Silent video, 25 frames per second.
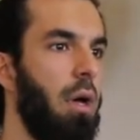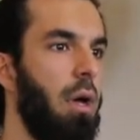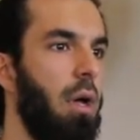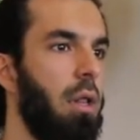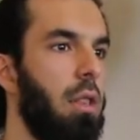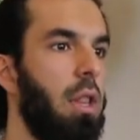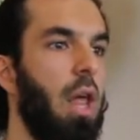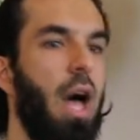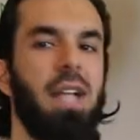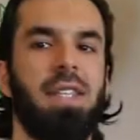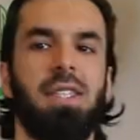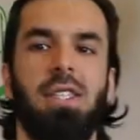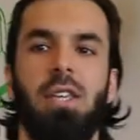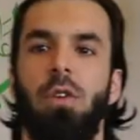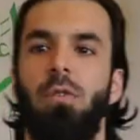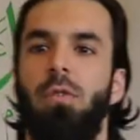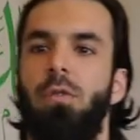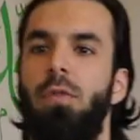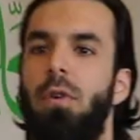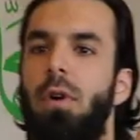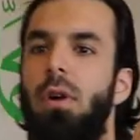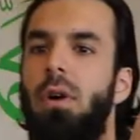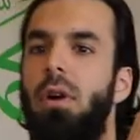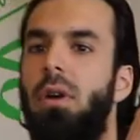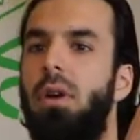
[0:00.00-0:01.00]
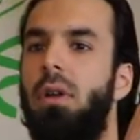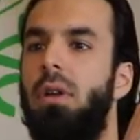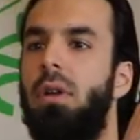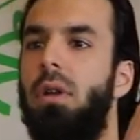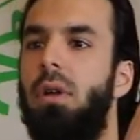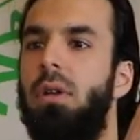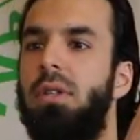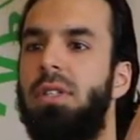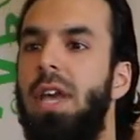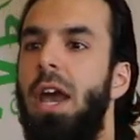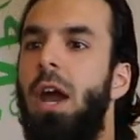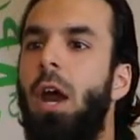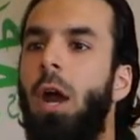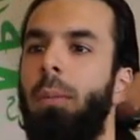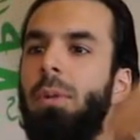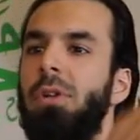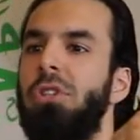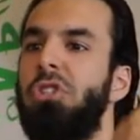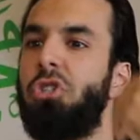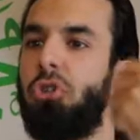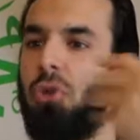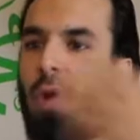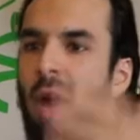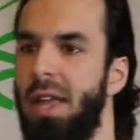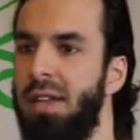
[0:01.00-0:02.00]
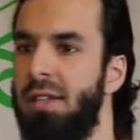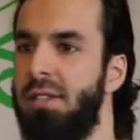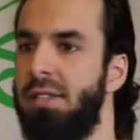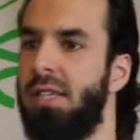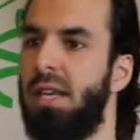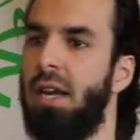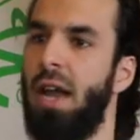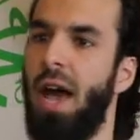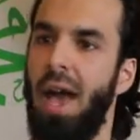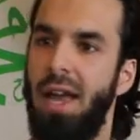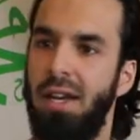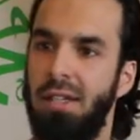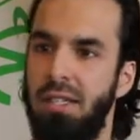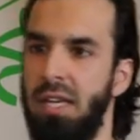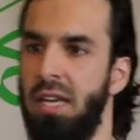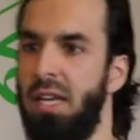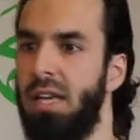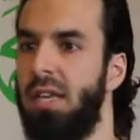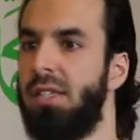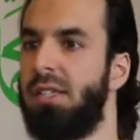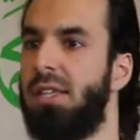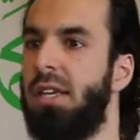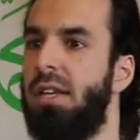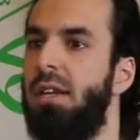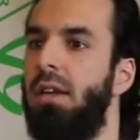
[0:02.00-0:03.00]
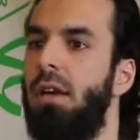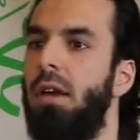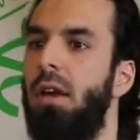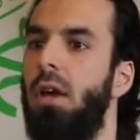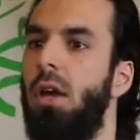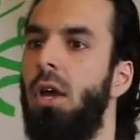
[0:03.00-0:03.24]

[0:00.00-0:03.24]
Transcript: Lots of terrible trends and ideas and